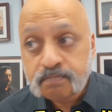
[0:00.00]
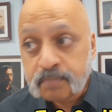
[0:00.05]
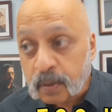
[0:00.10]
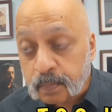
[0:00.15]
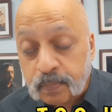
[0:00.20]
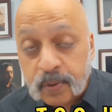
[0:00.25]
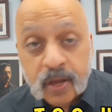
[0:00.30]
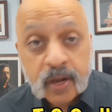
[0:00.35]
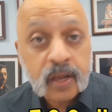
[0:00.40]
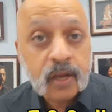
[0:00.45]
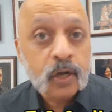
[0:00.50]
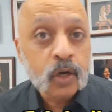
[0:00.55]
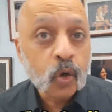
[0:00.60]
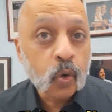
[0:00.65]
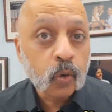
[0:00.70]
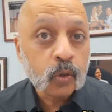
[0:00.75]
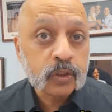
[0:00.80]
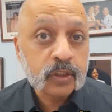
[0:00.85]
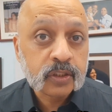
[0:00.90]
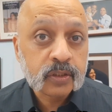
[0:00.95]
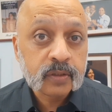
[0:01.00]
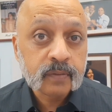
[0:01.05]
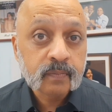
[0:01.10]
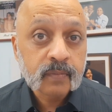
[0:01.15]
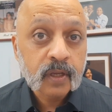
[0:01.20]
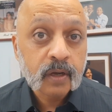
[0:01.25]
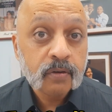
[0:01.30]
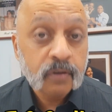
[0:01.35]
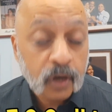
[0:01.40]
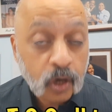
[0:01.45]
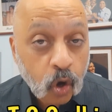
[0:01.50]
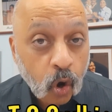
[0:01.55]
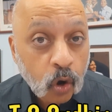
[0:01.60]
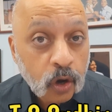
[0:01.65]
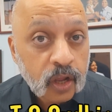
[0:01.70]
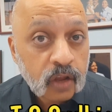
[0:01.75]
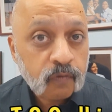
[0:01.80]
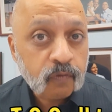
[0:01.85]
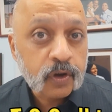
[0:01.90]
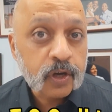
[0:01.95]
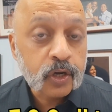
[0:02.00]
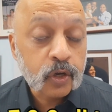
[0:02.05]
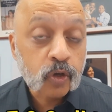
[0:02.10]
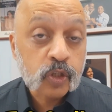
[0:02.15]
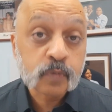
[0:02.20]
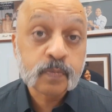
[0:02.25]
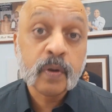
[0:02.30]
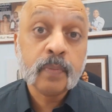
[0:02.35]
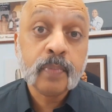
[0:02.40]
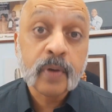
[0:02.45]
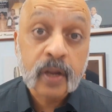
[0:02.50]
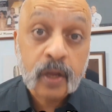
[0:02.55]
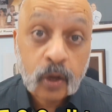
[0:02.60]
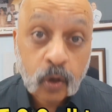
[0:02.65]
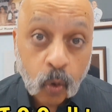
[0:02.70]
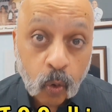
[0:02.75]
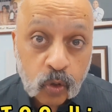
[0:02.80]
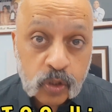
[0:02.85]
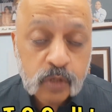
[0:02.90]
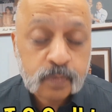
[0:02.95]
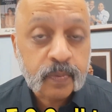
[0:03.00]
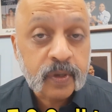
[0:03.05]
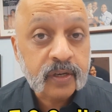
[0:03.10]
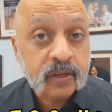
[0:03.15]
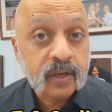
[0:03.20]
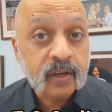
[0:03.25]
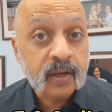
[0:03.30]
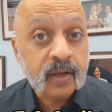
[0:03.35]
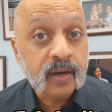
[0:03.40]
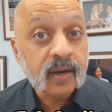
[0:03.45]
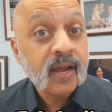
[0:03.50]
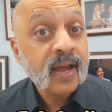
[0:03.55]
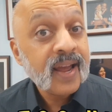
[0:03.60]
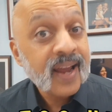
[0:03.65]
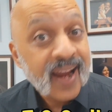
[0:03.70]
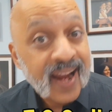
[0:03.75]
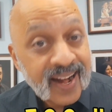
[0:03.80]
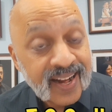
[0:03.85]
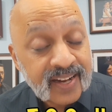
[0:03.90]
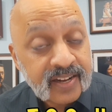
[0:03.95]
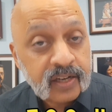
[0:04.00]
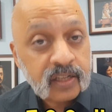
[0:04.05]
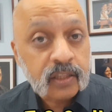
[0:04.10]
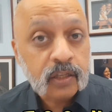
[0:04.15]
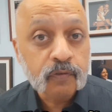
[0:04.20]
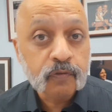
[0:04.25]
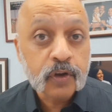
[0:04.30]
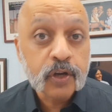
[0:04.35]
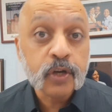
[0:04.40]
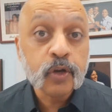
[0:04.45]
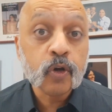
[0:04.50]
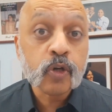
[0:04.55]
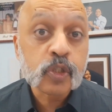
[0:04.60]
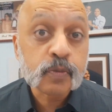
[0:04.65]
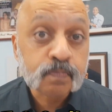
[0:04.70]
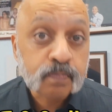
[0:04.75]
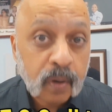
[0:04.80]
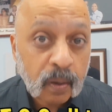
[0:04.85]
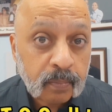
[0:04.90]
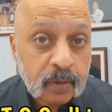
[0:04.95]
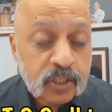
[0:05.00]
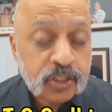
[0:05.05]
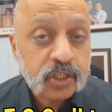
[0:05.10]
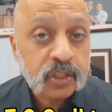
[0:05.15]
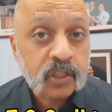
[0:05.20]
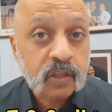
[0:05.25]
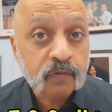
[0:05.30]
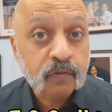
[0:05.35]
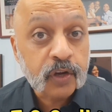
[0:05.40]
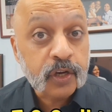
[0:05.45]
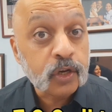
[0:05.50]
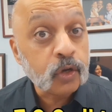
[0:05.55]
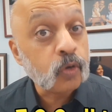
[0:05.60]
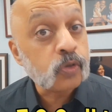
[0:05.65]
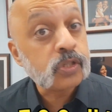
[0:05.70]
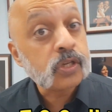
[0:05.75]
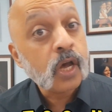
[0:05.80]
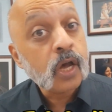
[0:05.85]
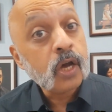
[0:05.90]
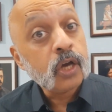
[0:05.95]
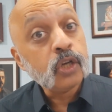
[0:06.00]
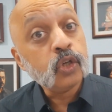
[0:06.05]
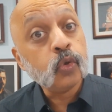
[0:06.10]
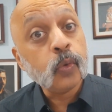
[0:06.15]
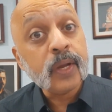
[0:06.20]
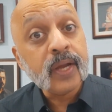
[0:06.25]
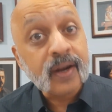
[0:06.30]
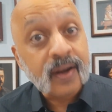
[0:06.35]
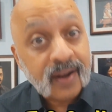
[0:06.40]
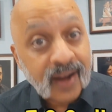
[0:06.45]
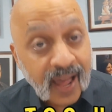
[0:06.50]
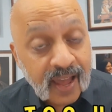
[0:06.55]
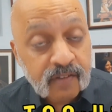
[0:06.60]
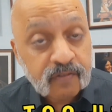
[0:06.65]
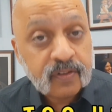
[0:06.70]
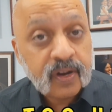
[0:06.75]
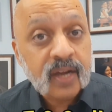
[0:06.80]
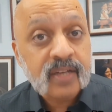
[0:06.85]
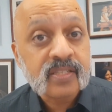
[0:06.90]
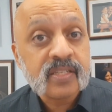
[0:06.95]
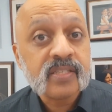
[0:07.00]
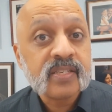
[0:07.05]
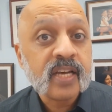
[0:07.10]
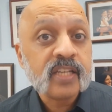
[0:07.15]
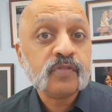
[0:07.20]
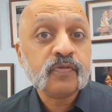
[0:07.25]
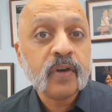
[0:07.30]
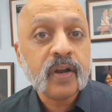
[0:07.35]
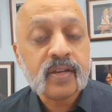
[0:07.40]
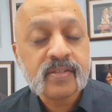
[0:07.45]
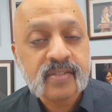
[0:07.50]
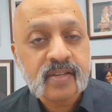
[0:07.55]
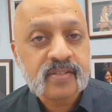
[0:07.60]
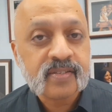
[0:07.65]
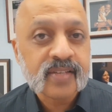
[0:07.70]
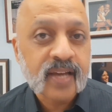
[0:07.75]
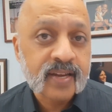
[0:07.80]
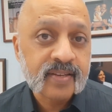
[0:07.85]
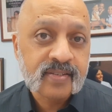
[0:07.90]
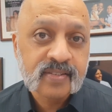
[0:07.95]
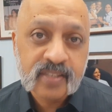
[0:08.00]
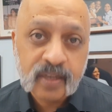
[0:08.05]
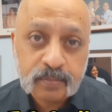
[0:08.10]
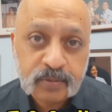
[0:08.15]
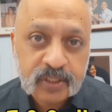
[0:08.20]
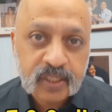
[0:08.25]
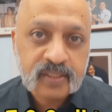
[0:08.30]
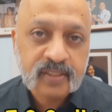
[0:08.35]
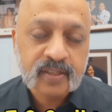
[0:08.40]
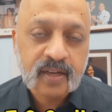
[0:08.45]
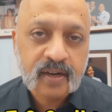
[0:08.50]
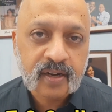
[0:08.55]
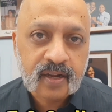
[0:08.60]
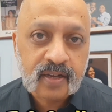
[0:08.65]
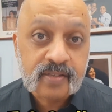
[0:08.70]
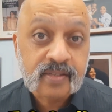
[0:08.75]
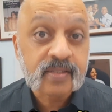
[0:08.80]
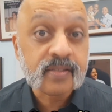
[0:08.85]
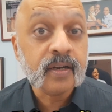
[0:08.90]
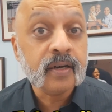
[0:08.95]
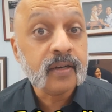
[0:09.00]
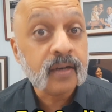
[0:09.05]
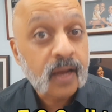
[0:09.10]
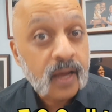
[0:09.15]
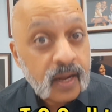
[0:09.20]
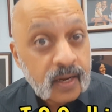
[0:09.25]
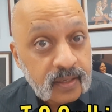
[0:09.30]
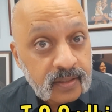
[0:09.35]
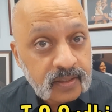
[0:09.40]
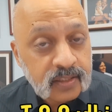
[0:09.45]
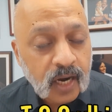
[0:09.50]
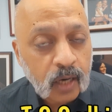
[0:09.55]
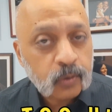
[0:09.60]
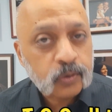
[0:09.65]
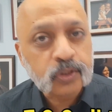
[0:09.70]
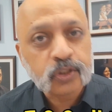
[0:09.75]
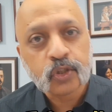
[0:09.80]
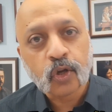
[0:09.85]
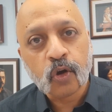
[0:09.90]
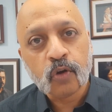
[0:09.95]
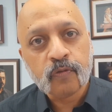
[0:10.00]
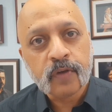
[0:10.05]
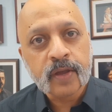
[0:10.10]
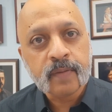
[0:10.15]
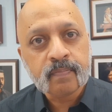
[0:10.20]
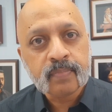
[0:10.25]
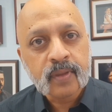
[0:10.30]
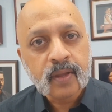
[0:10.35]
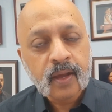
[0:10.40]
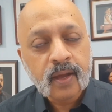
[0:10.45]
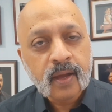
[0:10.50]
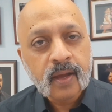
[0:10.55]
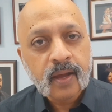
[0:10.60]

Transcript: preparing notes, recording videos, preparing course material, editing the videos, publishing the videos, doing live classes as far as the science subjects are concerned, doubt solving.